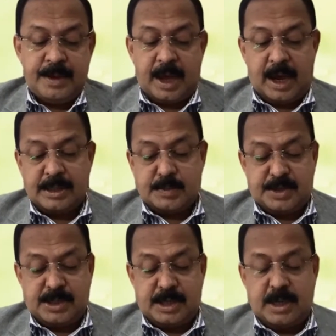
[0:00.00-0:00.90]
and
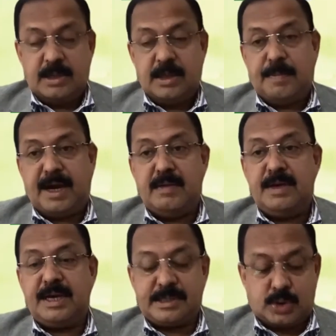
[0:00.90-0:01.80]
especially the
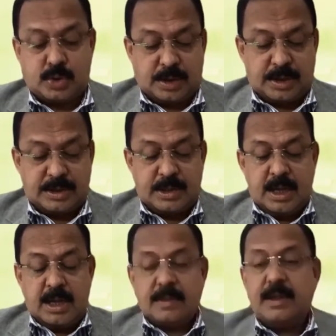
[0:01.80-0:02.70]
pandemic has taught us
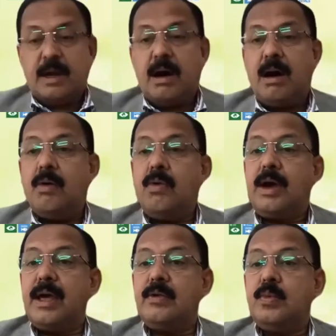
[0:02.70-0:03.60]
that how
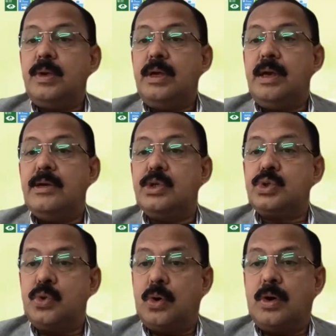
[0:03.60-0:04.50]
can we
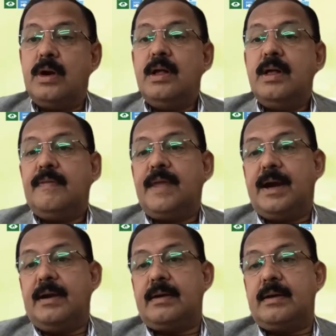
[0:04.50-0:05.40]
ensure
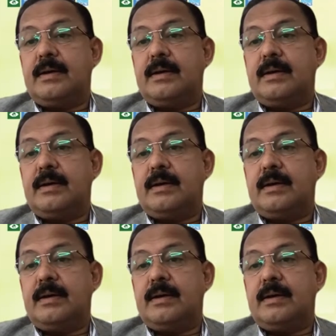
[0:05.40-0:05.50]
that